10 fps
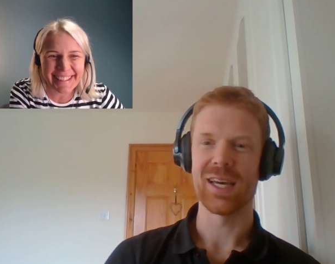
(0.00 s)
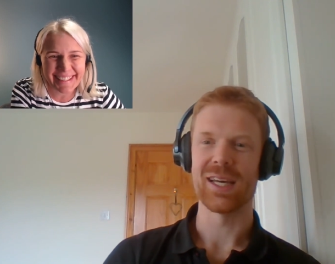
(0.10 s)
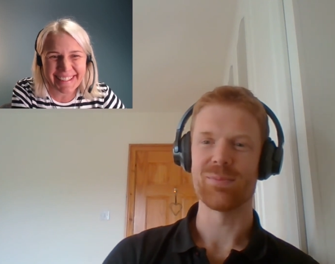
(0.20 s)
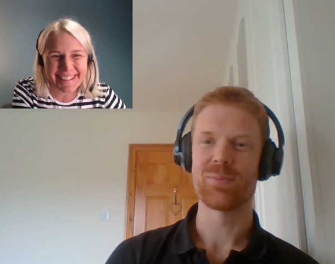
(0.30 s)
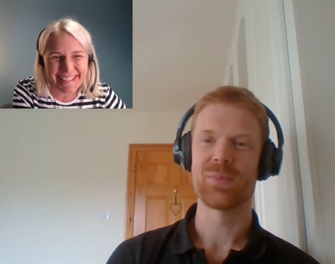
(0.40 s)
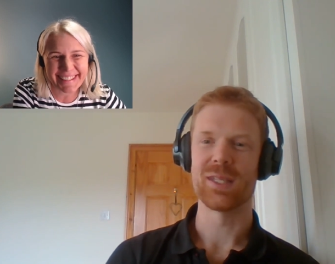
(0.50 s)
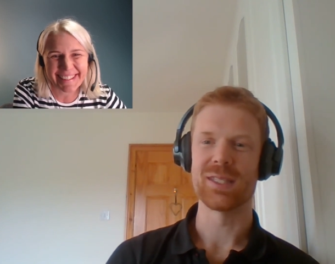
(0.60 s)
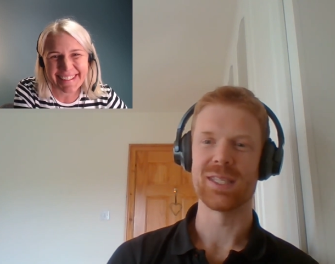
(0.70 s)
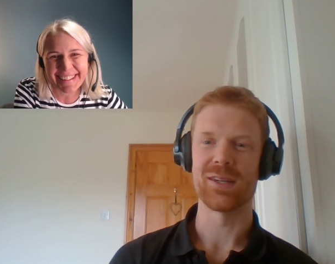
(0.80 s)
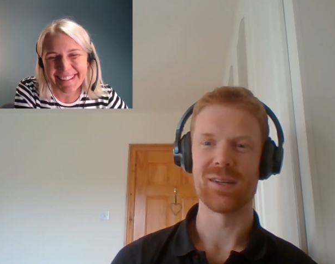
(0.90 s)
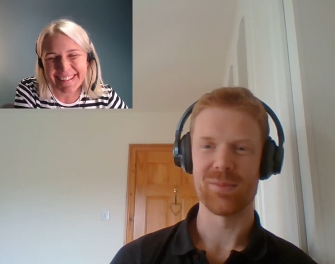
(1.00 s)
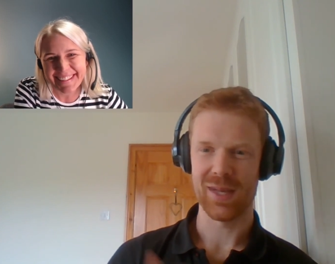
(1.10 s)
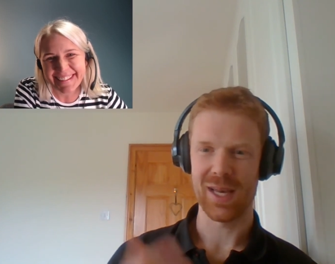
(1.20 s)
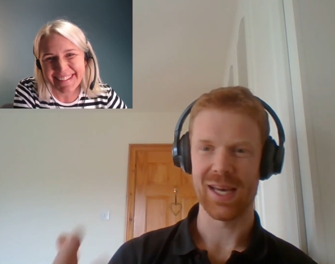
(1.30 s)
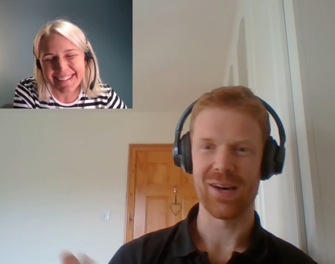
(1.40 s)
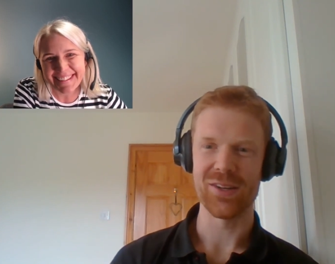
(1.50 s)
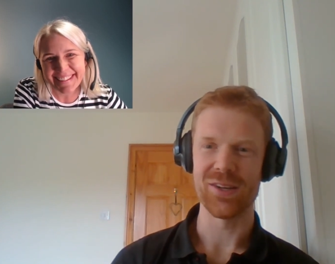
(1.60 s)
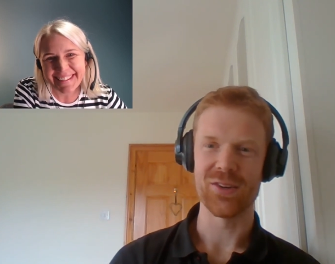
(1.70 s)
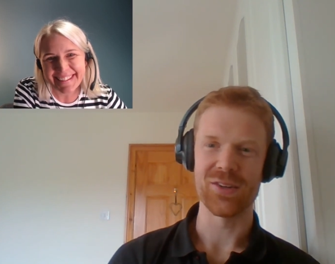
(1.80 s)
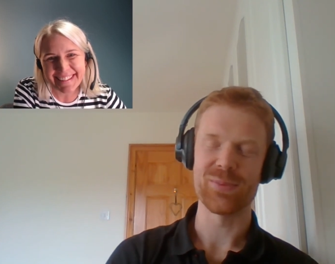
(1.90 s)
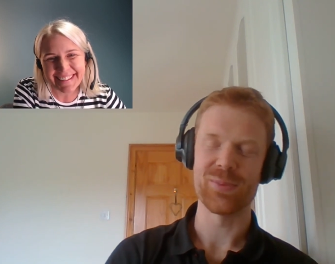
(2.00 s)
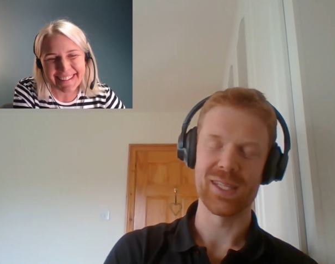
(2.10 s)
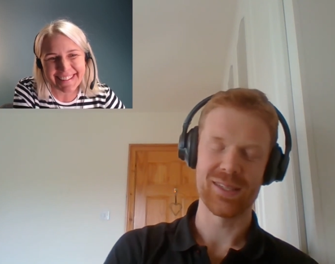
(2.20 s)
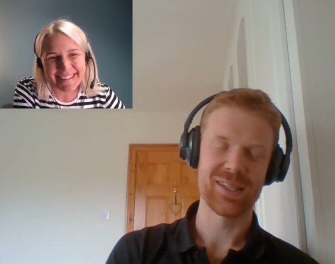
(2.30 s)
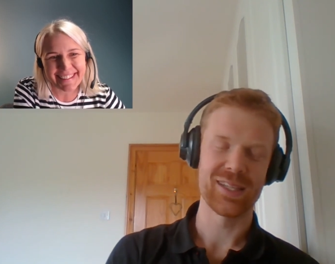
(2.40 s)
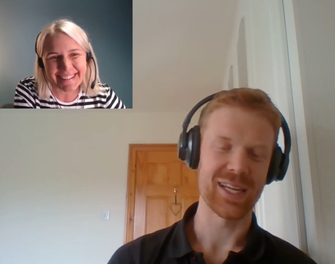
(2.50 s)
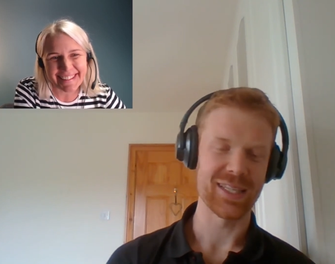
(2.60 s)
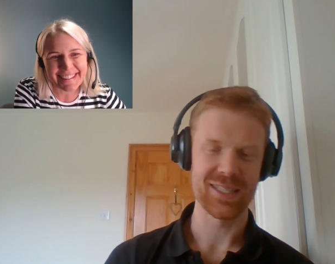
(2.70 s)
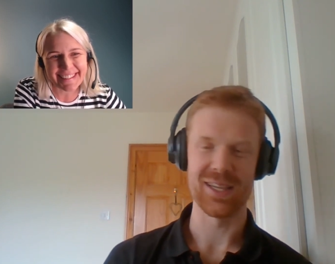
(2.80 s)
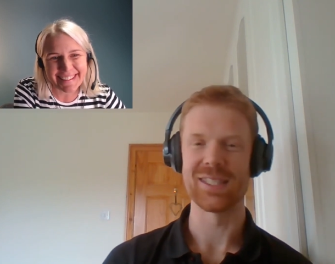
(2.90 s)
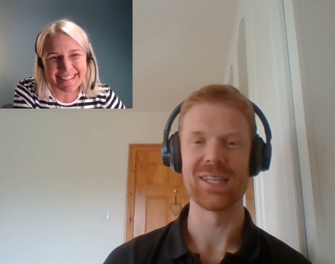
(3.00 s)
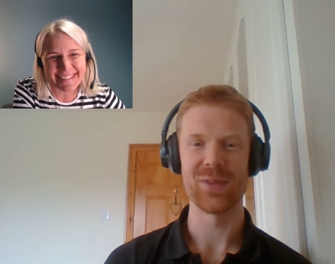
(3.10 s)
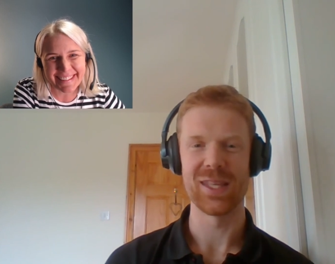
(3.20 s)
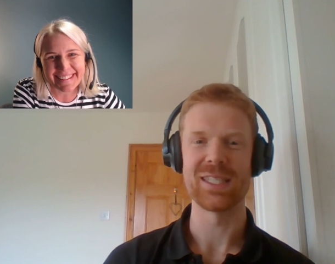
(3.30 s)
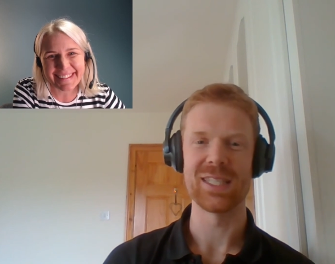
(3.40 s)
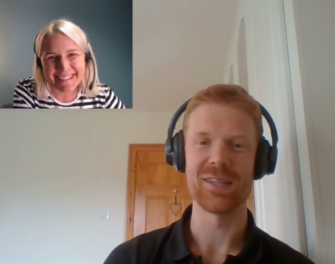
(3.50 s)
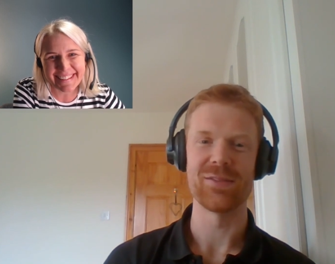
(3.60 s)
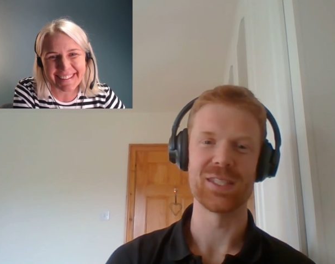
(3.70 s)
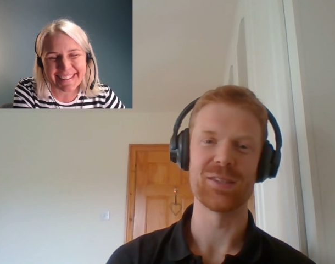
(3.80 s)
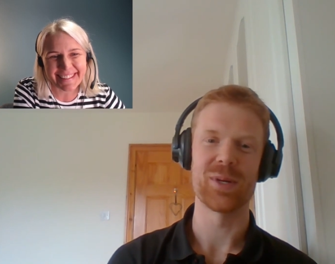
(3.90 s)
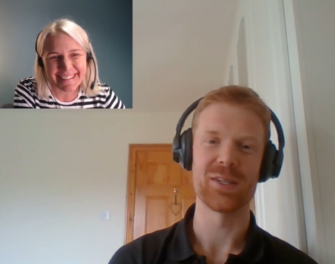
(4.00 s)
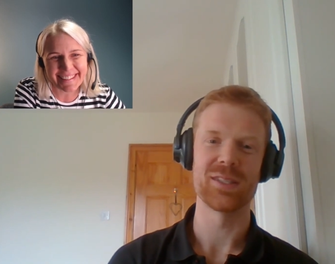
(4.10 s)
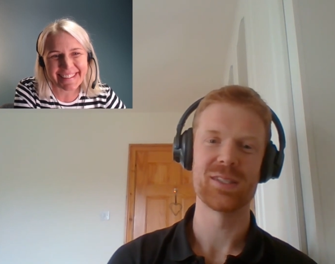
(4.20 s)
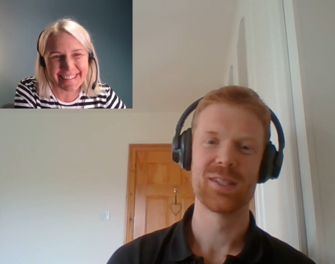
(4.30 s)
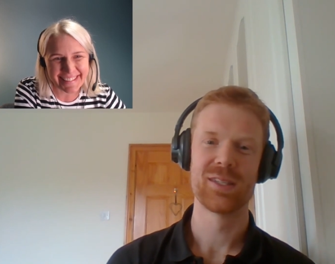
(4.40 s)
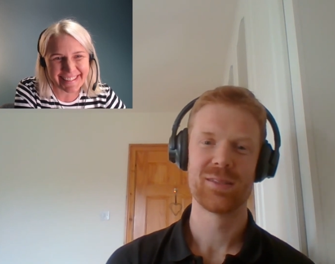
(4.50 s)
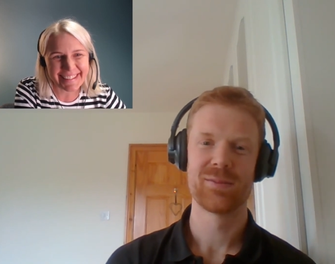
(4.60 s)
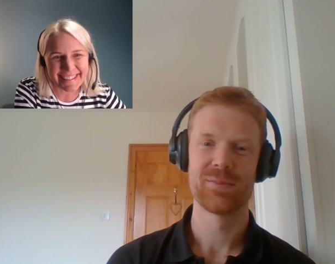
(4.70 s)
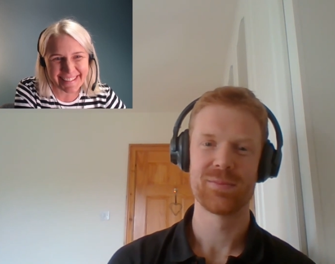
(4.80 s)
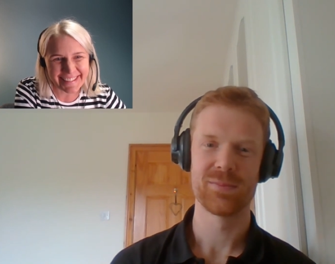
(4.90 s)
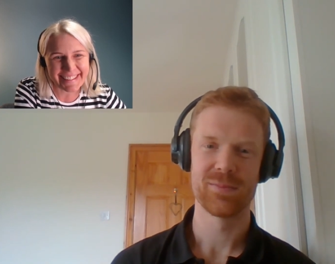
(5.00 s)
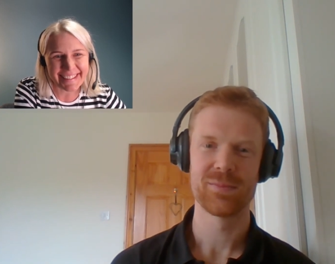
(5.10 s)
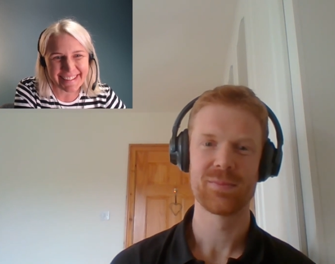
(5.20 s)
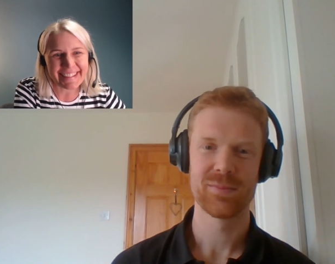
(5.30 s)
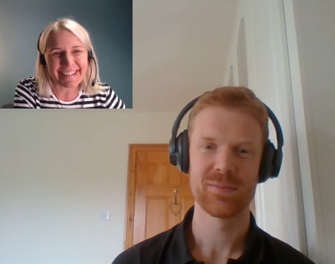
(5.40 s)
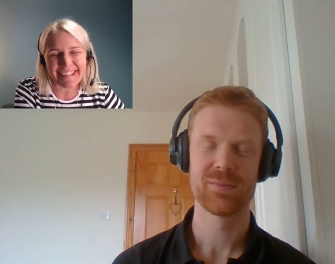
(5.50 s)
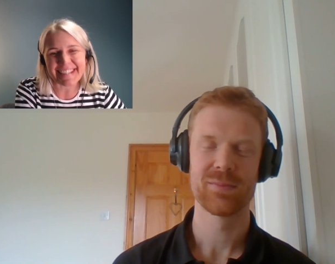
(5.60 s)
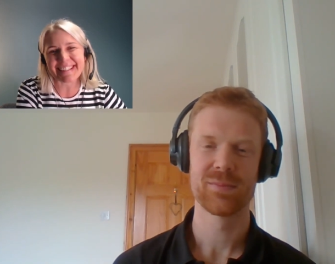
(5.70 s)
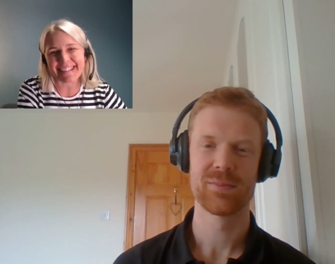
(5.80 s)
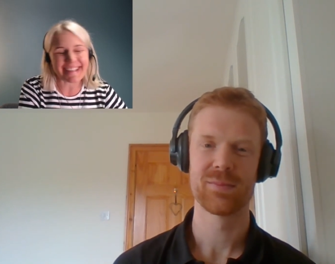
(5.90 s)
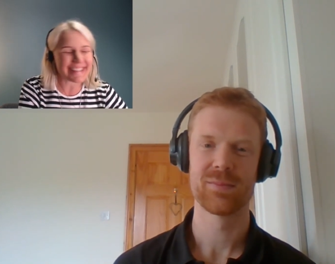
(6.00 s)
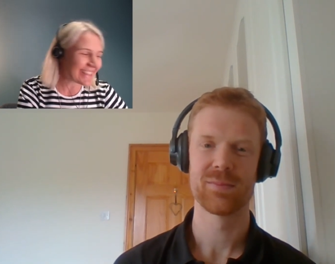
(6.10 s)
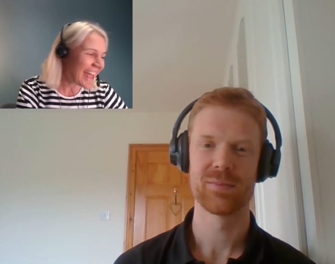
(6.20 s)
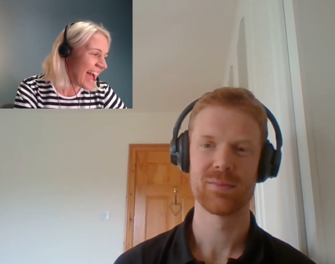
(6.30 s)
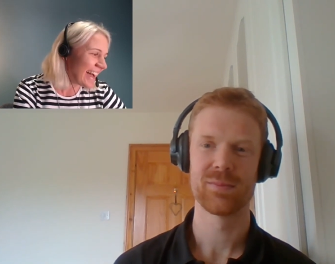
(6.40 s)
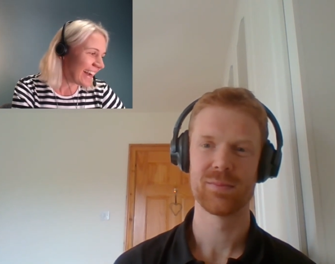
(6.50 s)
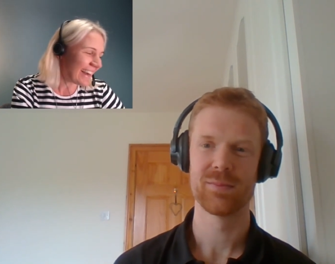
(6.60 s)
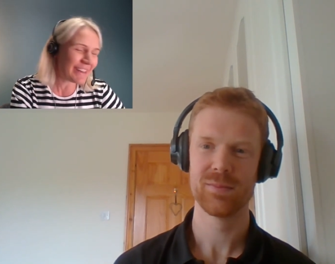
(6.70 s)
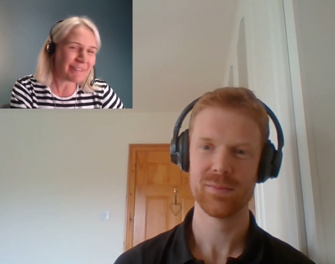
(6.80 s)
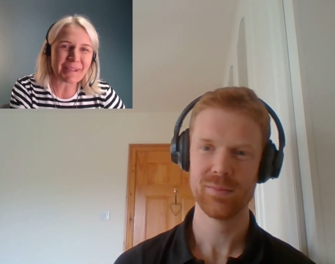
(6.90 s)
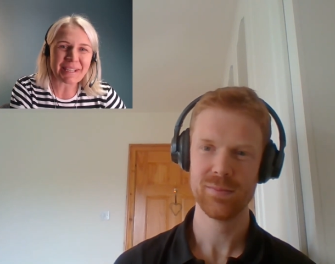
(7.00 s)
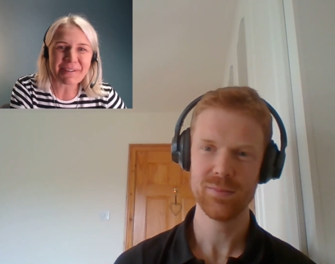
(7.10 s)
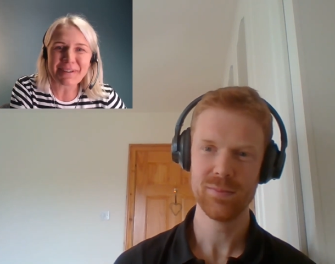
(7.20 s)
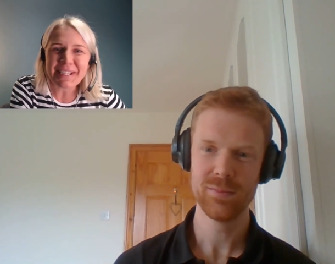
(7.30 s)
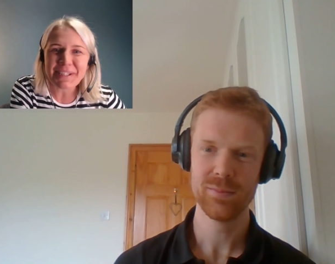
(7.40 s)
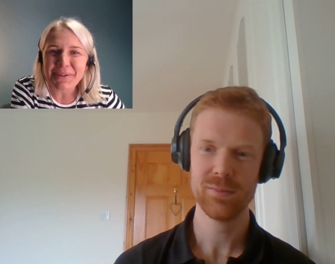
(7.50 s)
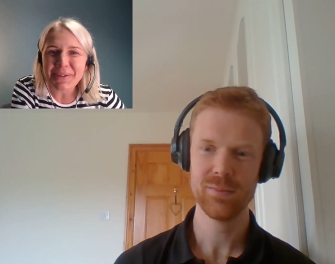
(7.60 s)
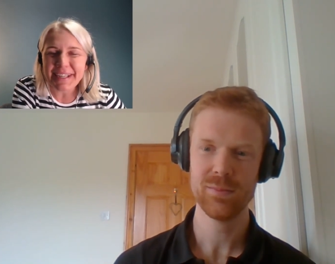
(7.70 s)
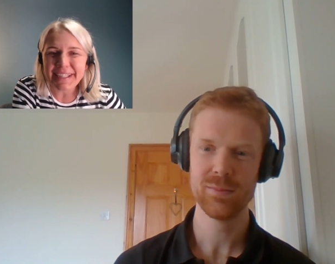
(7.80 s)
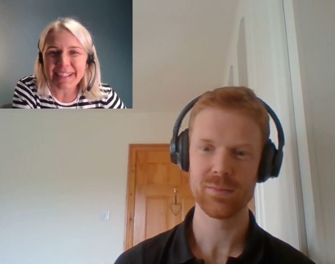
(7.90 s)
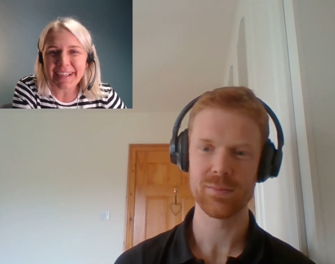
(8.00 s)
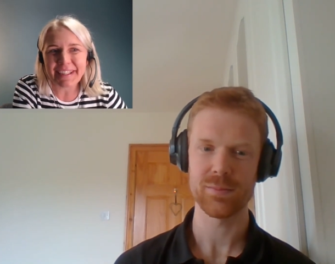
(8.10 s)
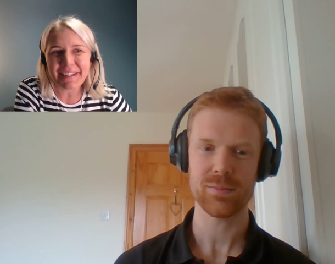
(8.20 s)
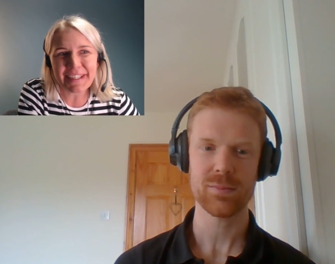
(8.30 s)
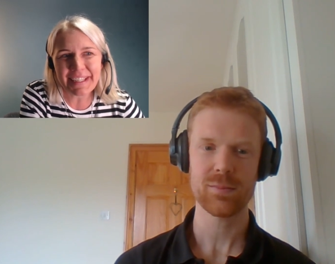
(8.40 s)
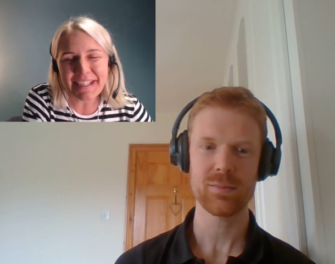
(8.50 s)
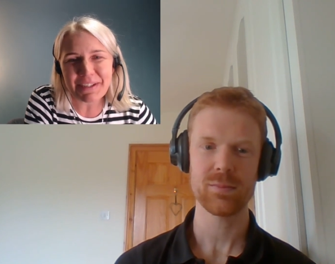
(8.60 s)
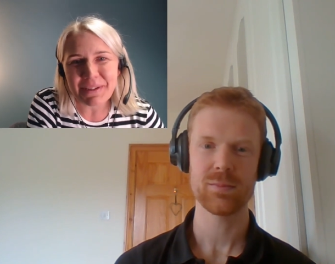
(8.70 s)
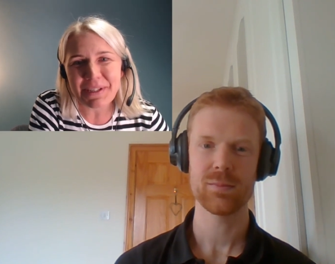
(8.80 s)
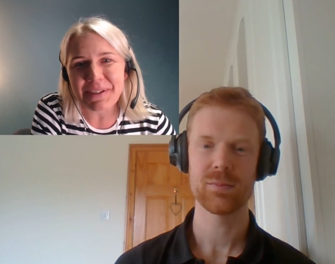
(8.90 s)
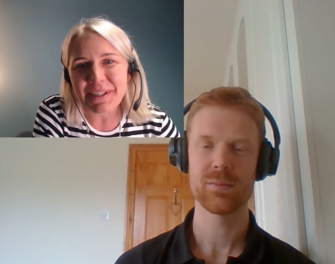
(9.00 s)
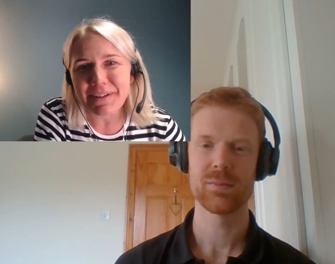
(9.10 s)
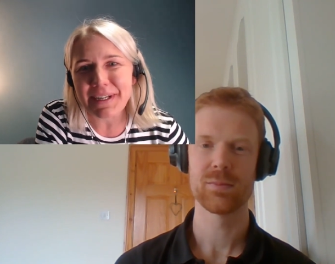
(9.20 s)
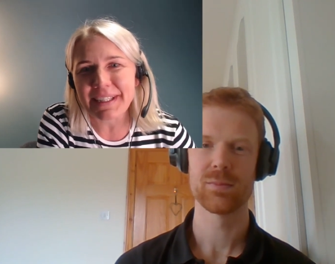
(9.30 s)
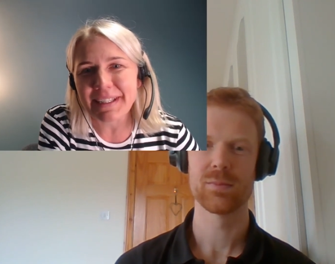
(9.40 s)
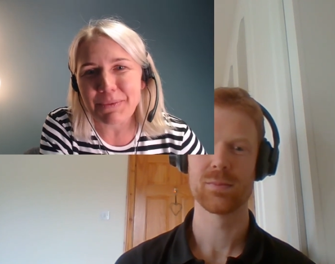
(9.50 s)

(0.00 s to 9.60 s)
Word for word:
Speaker 1: yeah, yeah consider uh, how you're going to be yeah discussing it with each individual person.
Speaker 2: Yes, yes. Uh, it's a great story, and I think it's also a great